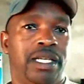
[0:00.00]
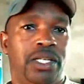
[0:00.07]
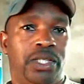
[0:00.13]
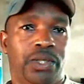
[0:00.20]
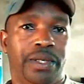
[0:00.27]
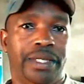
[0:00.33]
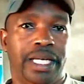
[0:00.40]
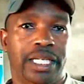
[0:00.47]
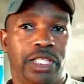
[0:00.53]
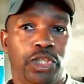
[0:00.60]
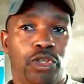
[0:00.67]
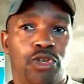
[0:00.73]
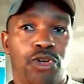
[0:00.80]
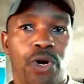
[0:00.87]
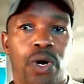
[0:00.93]
so that you
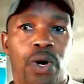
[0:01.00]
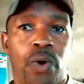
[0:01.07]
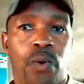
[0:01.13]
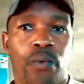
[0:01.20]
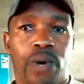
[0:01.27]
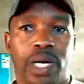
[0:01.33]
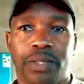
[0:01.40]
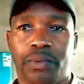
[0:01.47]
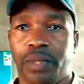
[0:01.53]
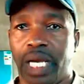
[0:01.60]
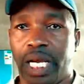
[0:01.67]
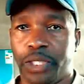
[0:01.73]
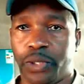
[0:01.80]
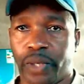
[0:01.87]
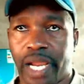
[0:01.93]
know what we are
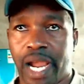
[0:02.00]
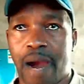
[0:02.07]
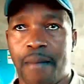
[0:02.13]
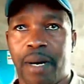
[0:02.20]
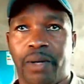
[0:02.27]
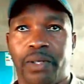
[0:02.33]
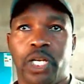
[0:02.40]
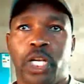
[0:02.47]
talking about.